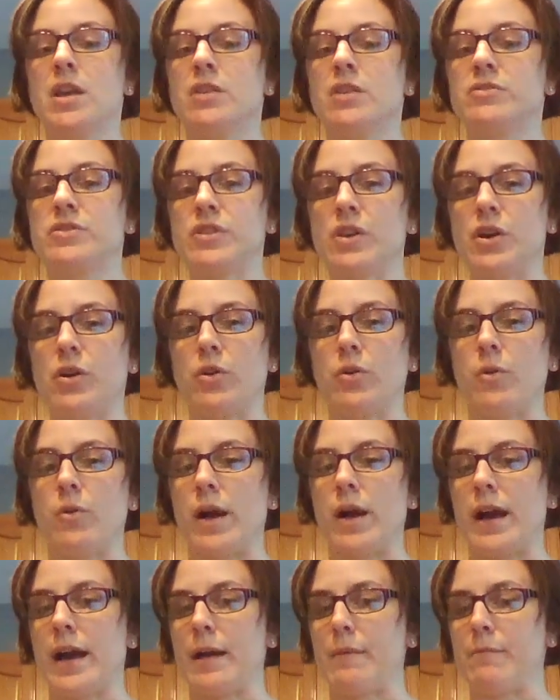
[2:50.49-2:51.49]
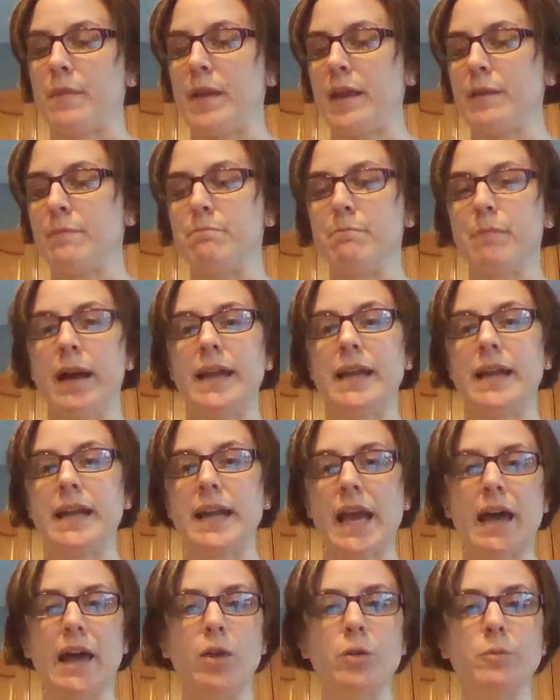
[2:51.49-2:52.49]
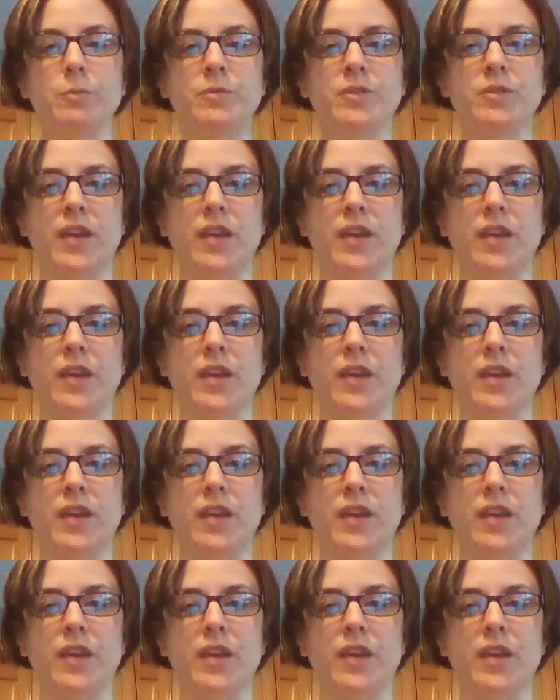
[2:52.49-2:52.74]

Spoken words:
So it might help